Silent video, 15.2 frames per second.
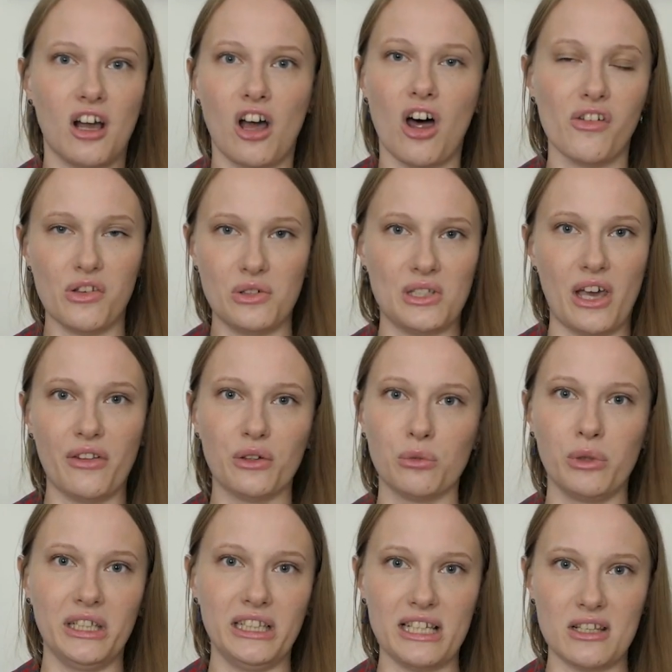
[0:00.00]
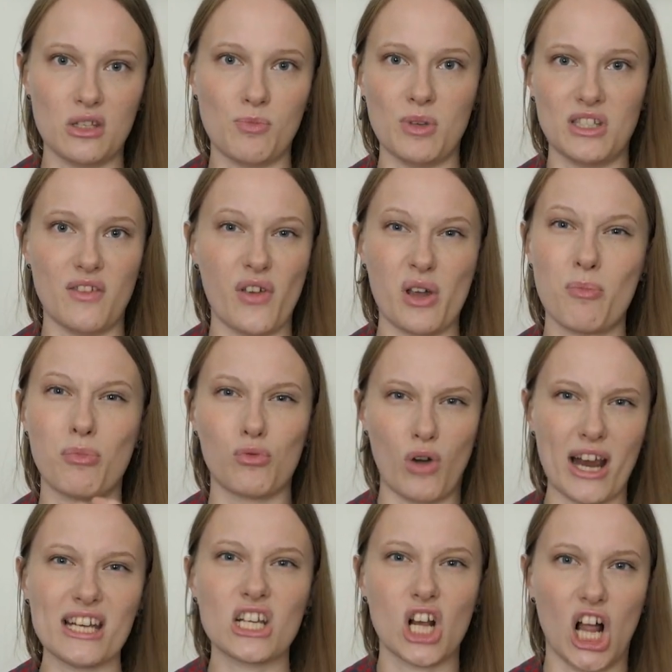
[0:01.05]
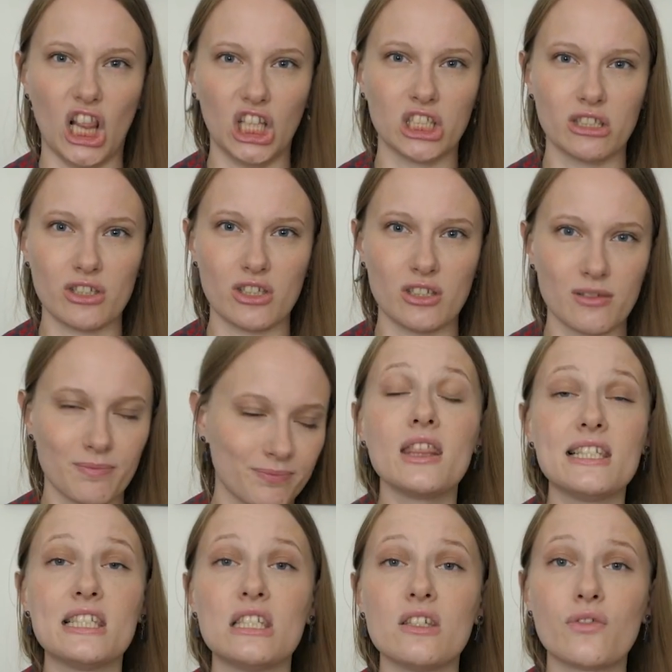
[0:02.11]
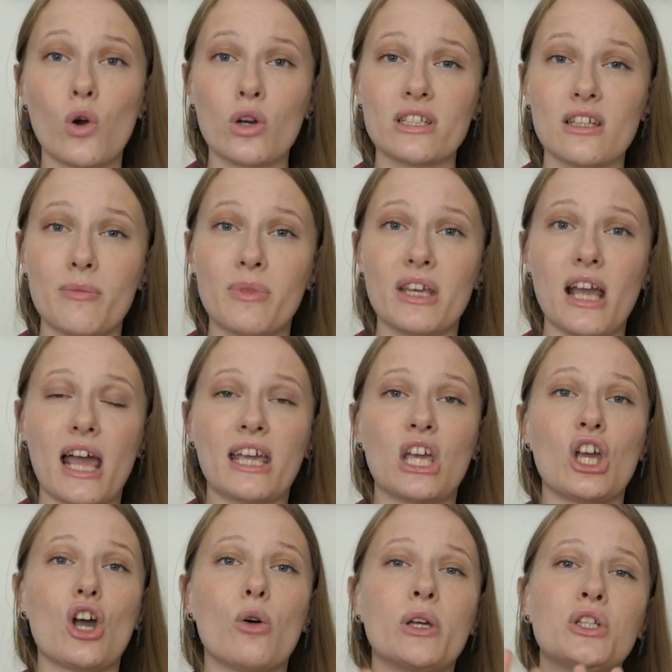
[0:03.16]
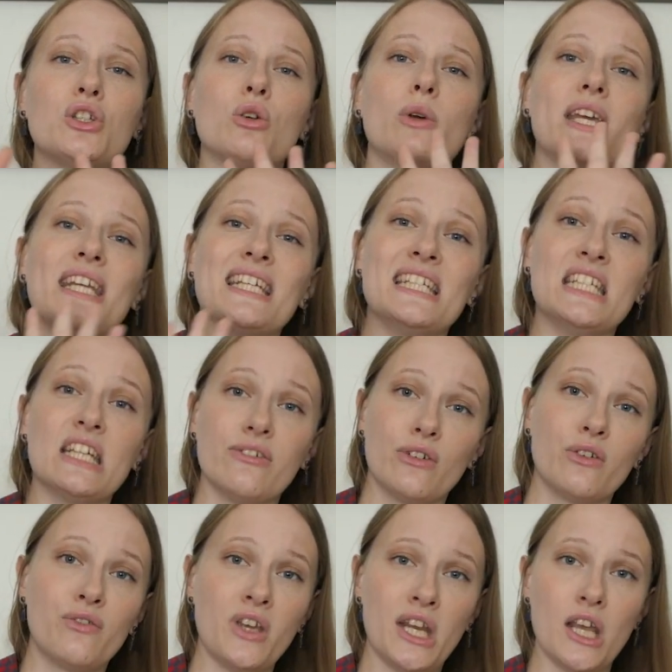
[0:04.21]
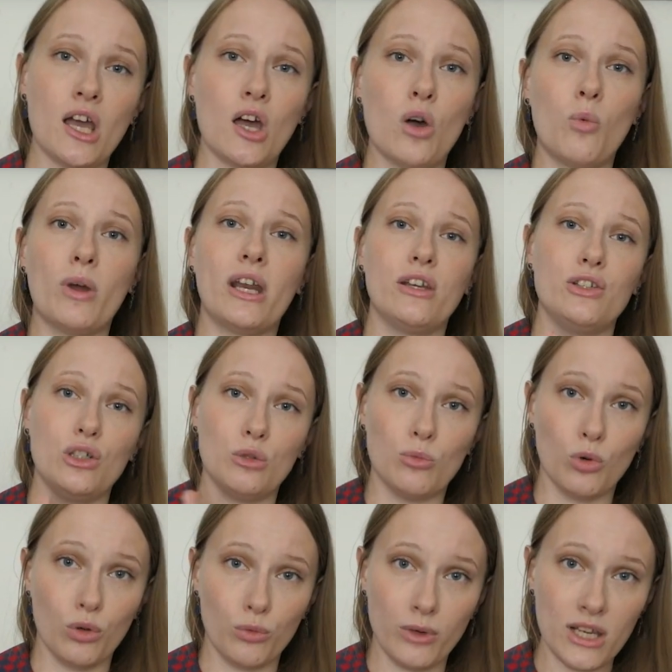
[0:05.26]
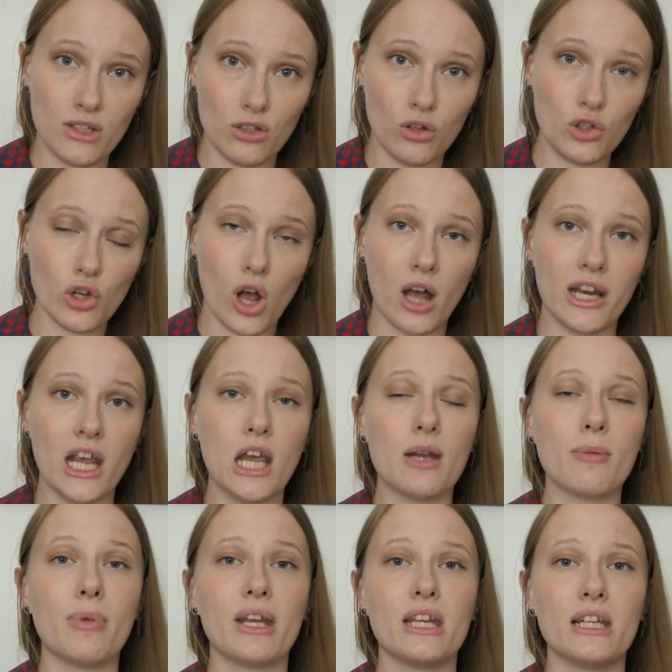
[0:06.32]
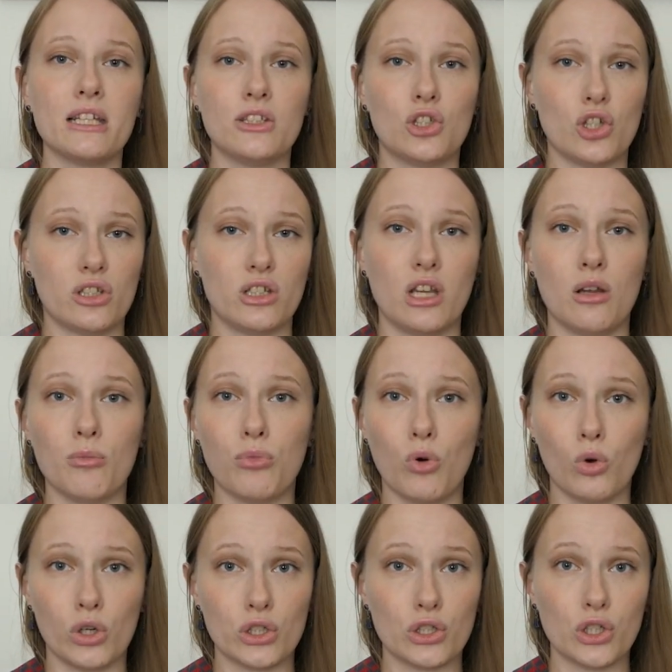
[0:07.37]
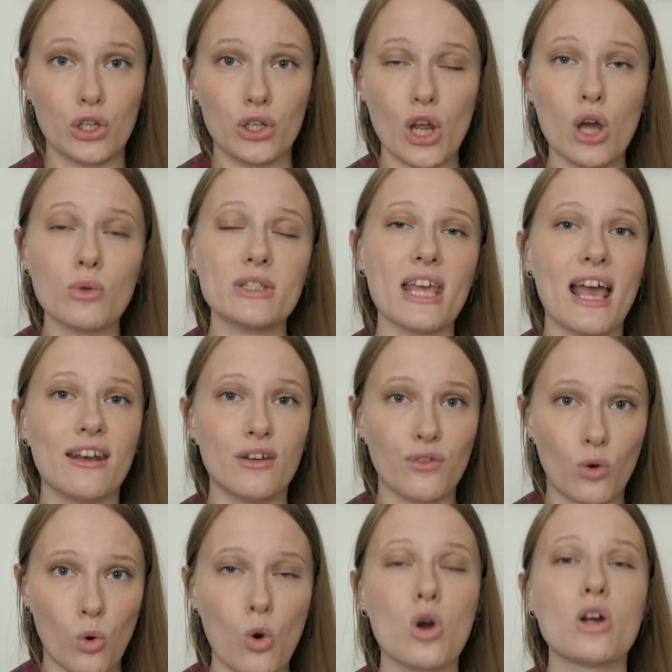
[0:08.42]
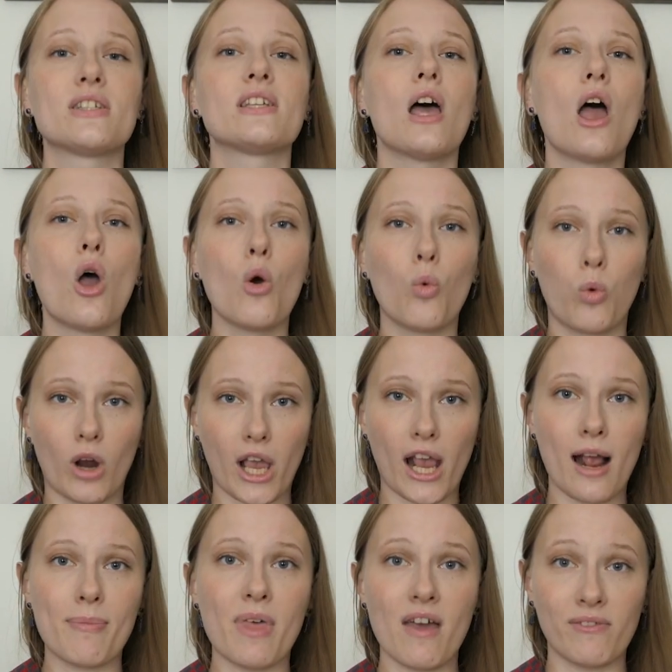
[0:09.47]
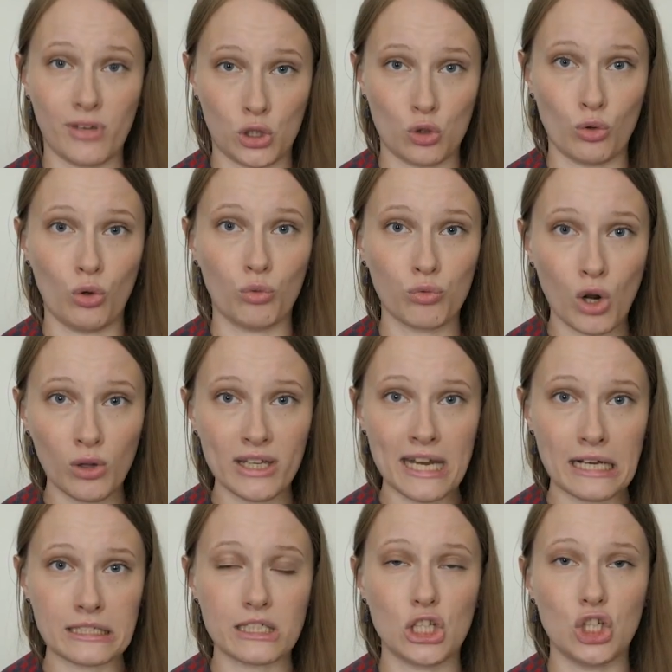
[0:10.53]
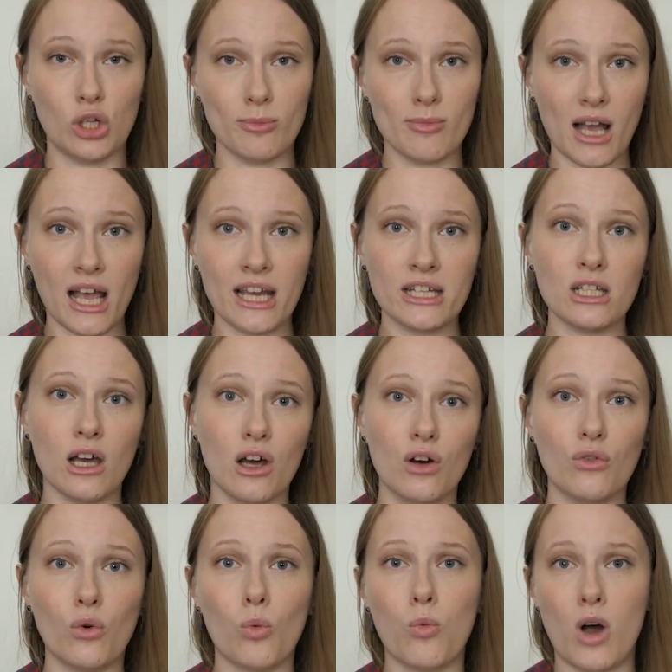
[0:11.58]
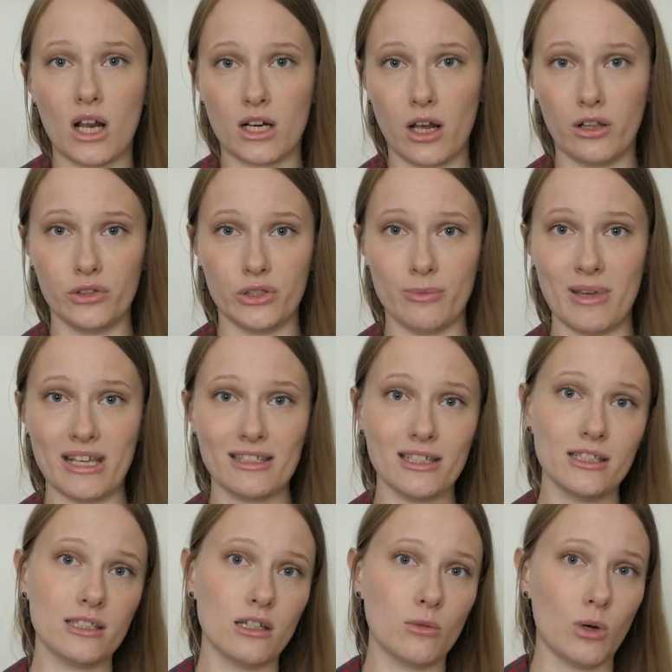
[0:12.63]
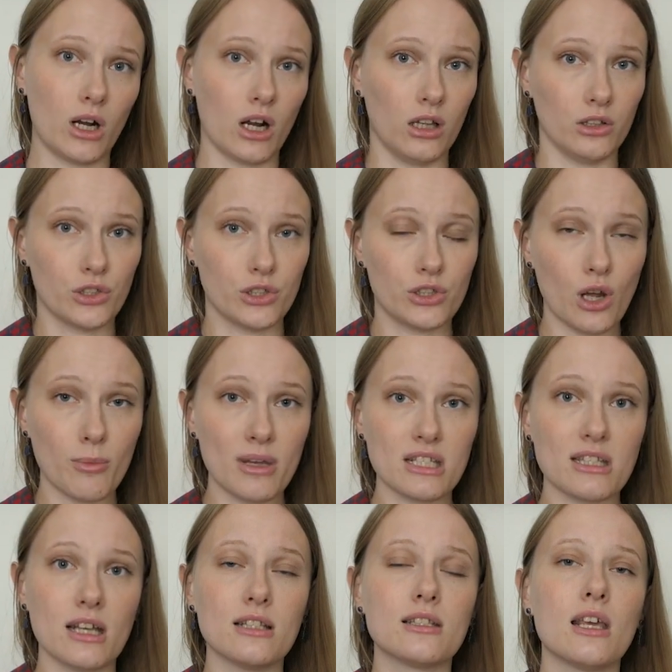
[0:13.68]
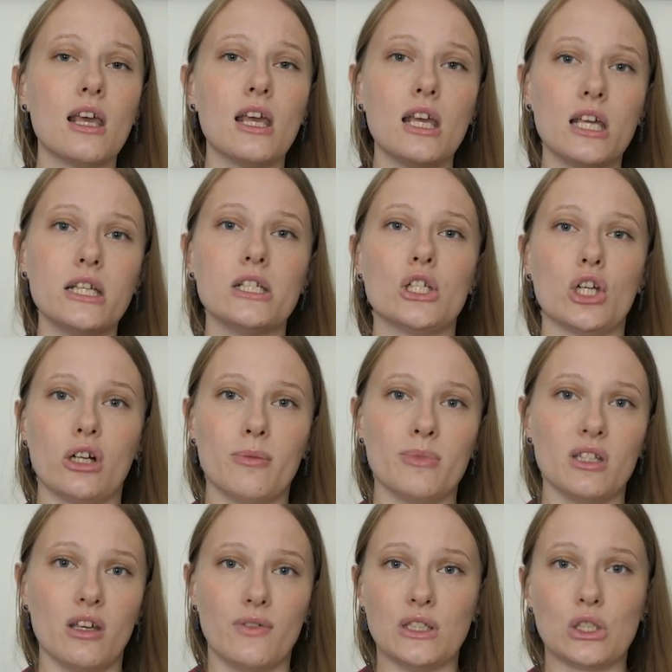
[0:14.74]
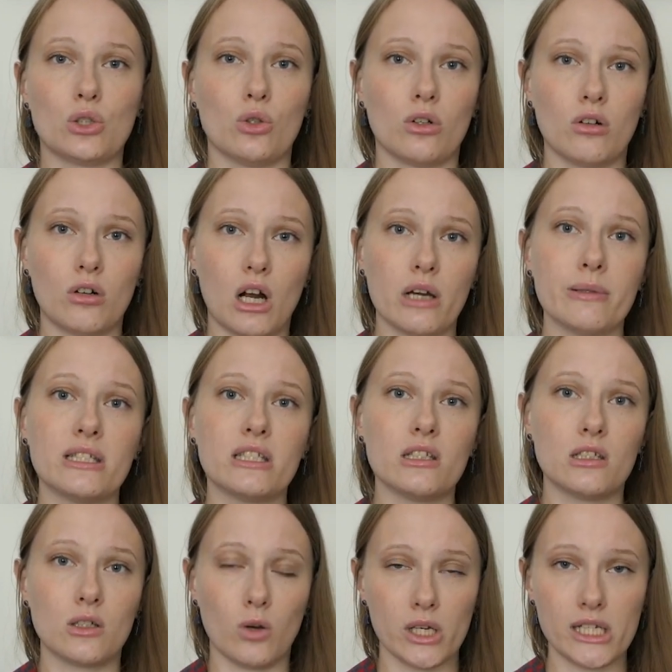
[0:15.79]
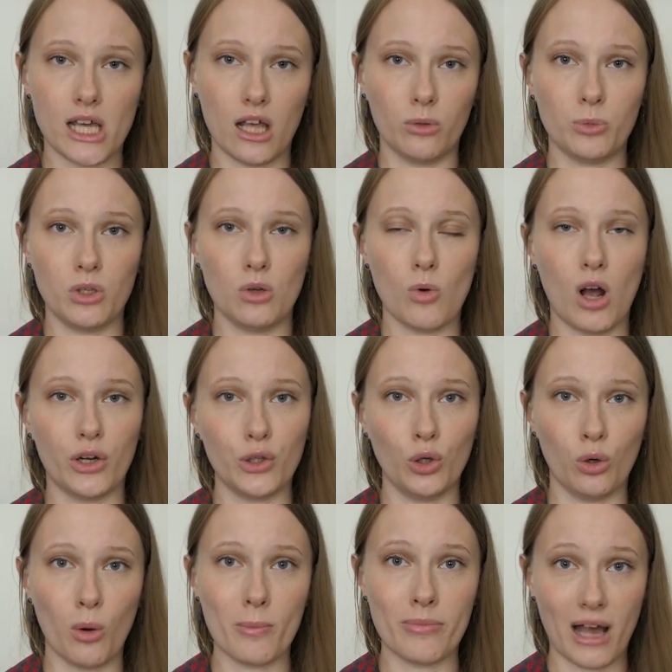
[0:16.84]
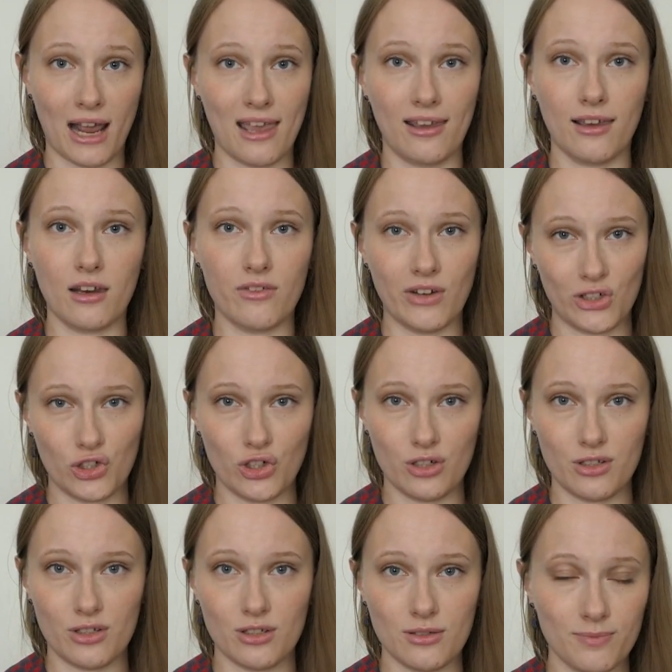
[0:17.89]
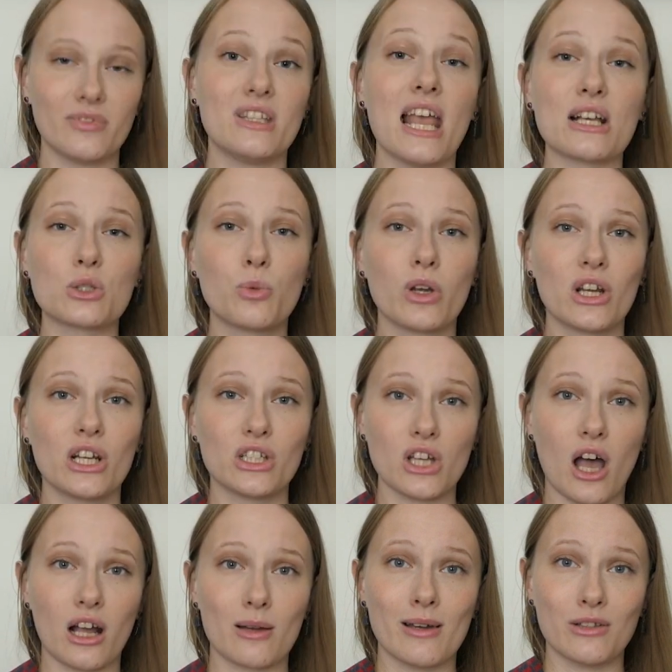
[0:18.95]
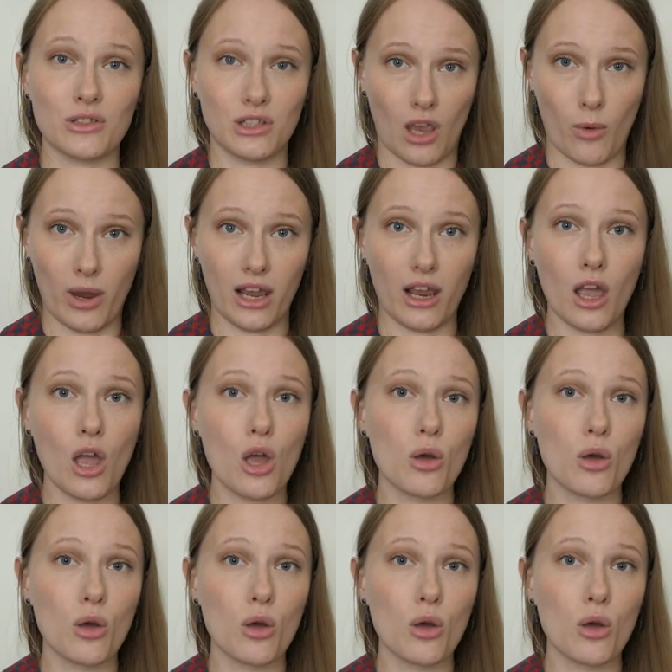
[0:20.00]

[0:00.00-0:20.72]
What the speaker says: all those other really specific bright colors. This is of course something I can go into in a different video when I do more research on it, but it is just important to note. And of course, working up that visual Rolodex in your mind of what colors make sense and what colors don't make sense in terms of historical garments is going to help you on your buying adventures. Next, we're going to talk about sewing,